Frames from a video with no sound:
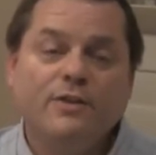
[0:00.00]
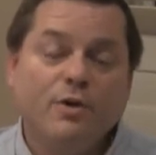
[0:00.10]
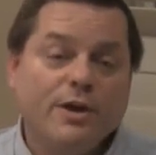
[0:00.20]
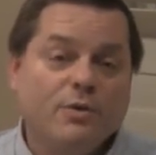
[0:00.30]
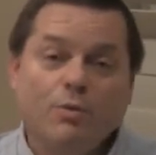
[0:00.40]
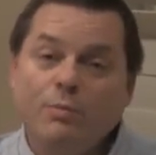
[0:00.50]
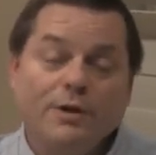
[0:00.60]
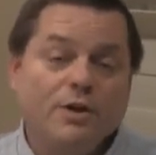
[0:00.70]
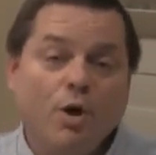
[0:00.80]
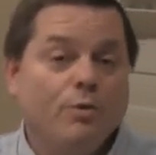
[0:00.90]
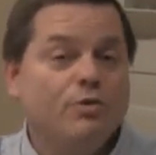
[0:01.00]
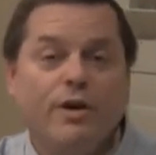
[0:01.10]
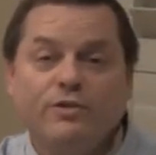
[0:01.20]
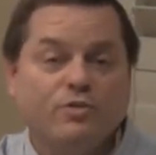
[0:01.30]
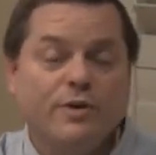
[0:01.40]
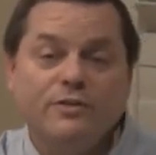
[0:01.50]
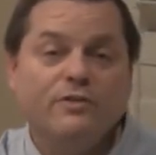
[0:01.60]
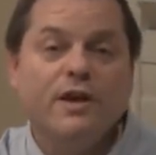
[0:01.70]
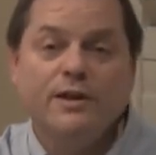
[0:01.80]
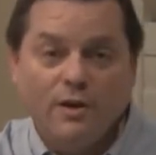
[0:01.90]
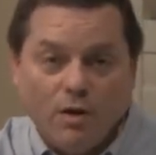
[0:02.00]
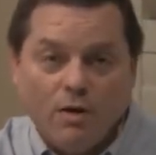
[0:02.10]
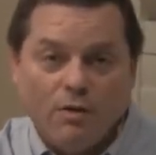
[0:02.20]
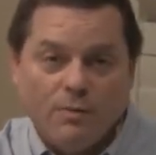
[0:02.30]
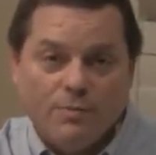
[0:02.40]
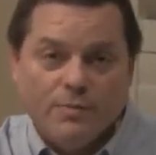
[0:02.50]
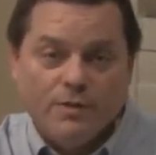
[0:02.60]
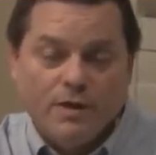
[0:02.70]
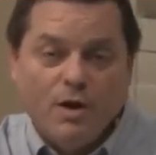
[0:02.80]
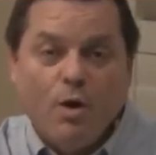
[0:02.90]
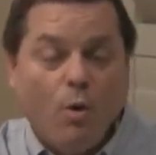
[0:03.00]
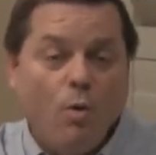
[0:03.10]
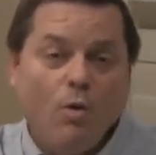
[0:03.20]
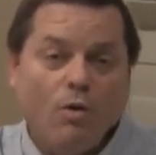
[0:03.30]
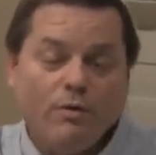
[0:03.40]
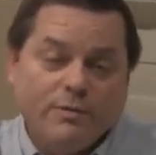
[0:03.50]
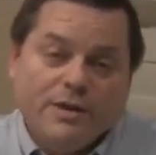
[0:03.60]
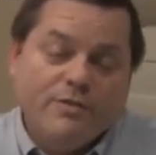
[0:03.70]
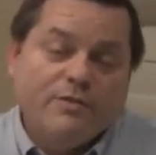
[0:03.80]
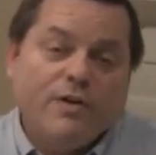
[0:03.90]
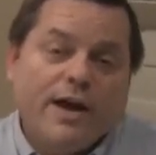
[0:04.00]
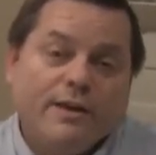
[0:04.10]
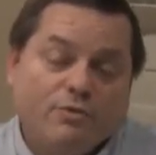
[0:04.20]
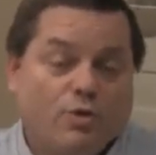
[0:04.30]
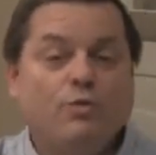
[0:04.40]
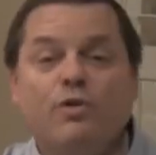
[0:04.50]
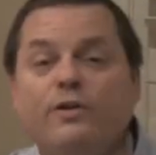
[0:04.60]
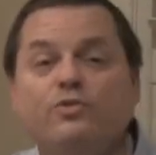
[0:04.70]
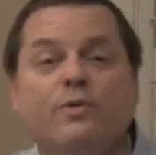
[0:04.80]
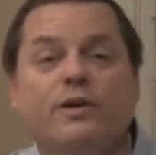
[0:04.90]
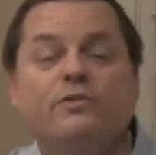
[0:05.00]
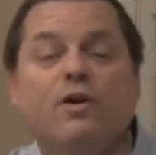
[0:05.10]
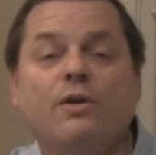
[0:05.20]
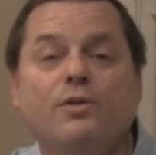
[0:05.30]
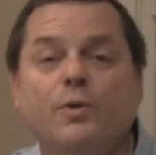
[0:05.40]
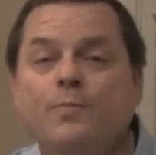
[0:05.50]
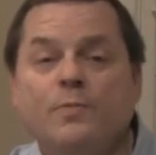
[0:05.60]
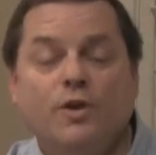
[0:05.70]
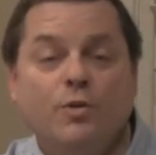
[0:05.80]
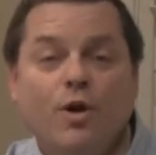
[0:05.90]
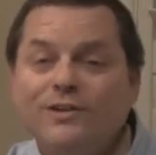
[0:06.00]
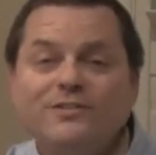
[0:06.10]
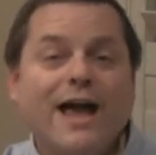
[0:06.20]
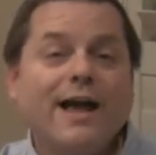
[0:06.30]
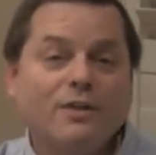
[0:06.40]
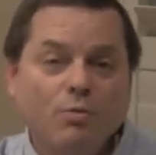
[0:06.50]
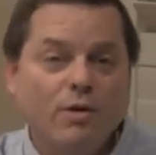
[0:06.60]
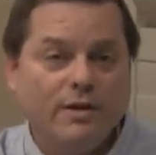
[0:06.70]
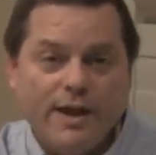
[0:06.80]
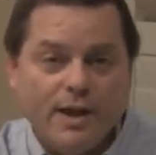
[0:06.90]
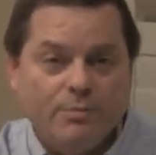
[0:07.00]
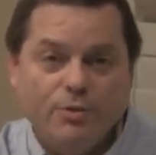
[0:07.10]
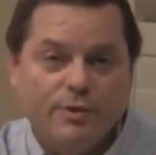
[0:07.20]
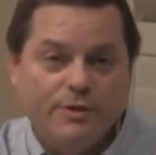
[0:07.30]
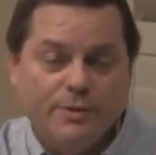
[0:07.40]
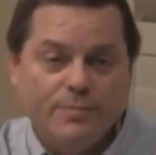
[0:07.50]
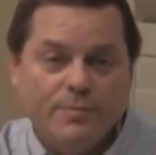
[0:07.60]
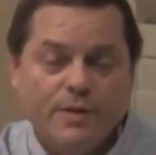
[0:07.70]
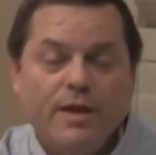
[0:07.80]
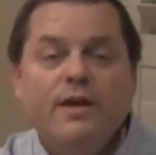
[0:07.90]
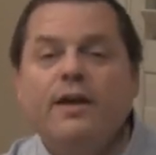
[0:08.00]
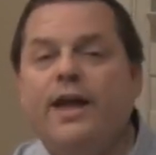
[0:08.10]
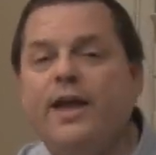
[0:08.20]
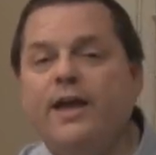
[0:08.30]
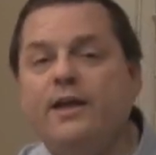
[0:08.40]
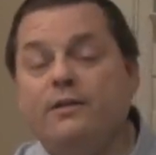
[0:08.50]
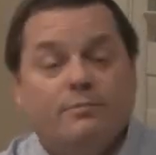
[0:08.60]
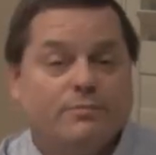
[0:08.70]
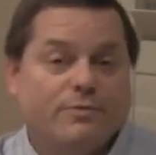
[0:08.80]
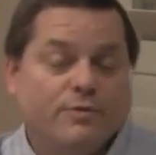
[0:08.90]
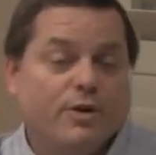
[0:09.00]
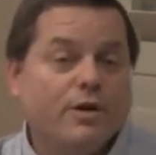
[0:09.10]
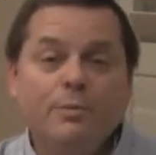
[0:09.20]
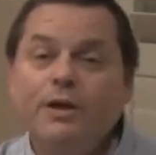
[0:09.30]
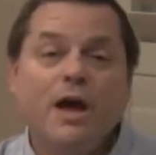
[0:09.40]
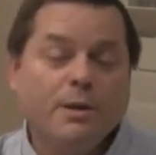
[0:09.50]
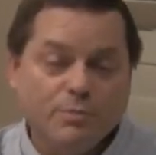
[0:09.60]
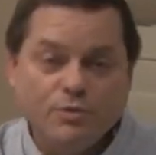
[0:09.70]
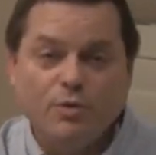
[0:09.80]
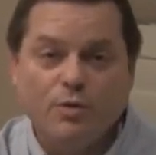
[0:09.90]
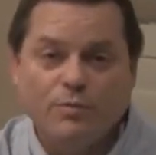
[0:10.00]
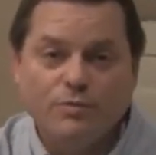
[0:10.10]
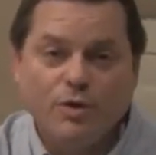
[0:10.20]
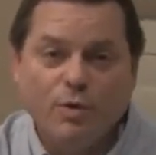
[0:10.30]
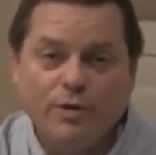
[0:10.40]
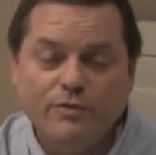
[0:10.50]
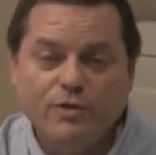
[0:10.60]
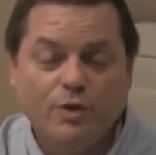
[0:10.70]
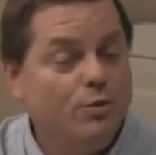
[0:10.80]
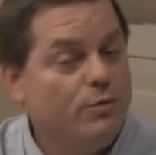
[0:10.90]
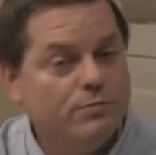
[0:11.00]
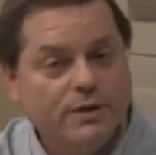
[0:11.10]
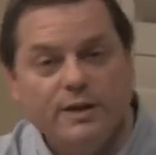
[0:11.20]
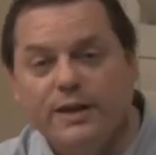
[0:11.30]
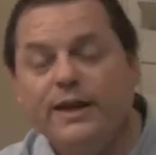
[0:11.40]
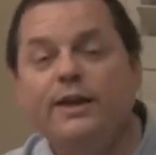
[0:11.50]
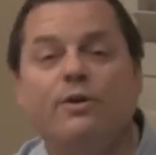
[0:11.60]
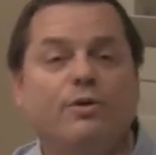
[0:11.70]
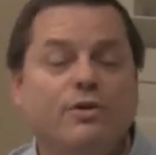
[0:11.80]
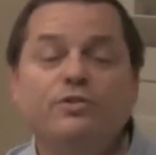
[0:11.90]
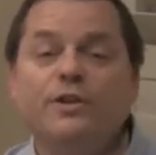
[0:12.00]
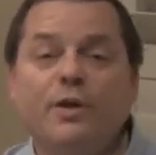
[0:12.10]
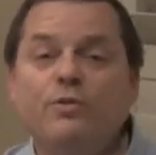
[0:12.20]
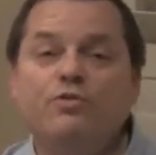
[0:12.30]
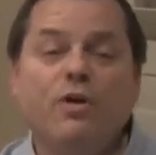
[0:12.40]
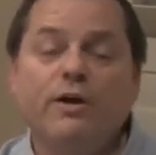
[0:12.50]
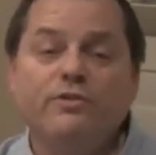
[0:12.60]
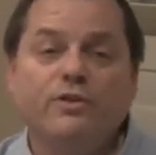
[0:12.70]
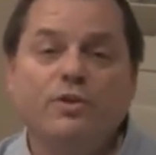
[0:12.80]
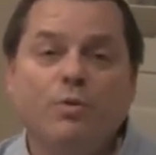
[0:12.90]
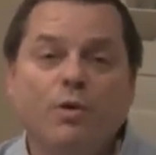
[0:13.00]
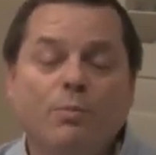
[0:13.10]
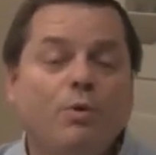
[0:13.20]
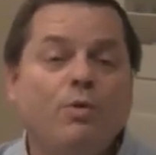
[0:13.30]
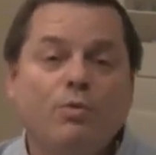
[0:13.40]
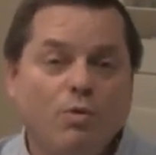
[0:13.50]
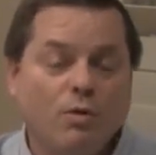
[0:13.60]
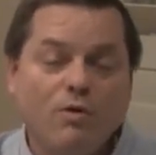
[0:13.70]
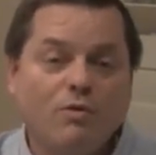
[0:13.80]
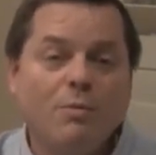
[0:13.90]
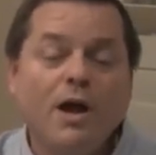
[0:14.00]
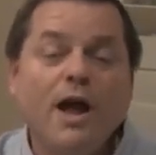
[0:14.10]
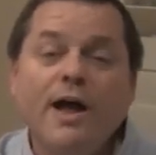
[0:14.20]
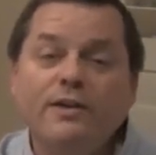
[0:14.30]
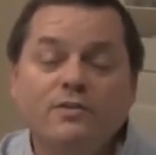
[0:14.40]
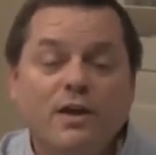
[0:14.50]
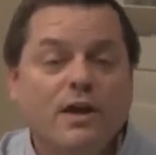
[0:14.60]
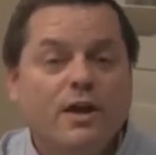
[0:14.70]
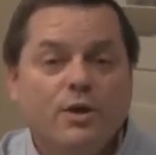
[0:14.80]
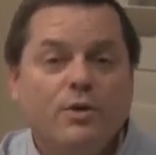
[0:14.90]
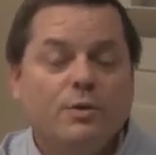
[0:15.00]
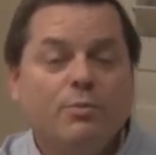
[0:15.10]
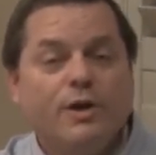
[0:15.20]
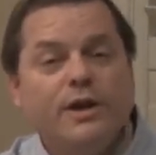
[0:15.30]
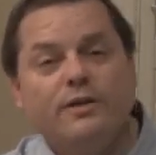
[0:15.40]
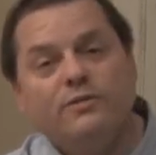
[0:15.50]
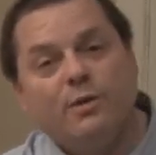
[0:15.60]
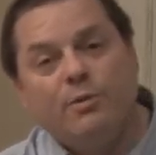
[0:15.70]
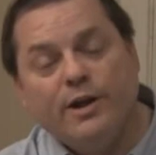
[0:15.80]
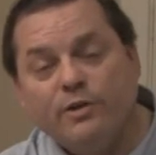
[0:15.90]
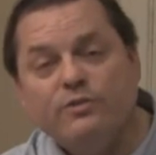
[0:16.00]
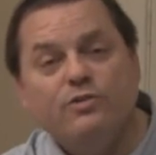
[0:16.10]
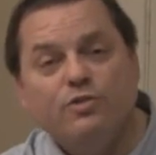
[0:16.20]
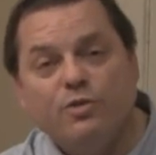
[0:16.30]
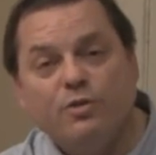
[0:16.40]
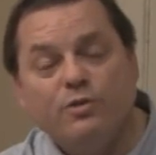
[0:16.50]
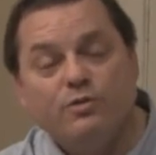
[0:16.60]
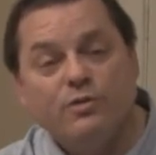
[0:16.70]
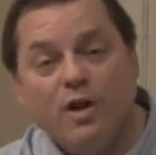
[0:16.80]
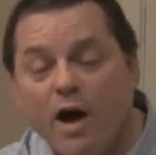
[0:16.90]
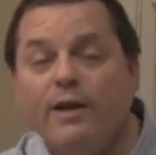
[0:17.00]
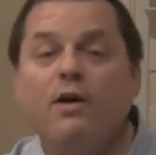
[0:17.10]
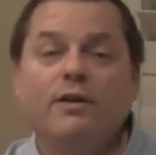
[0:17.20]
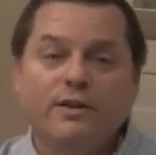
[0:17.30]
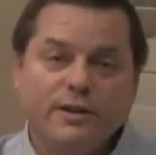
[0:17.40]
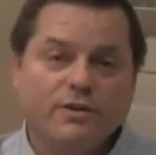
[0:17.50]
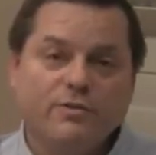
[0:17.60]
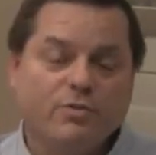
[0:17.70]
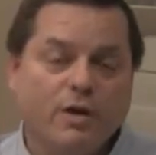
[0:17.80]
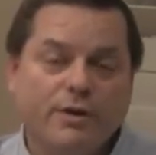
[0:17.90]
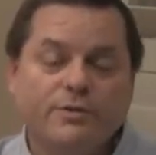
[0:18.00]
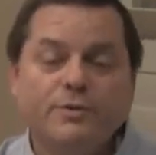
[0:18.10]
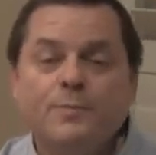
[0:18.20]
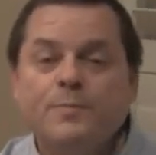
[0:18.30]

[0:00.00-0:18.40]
there either will be no drug screens done at all, or even if I do drug screens on you, you know exactly what day I'm doing them, and they're going to be unobserved. So if you indeed are using other drugs and you want to pull the wool over my eyes, you can bring in someone else's urine who's not on addictive drugs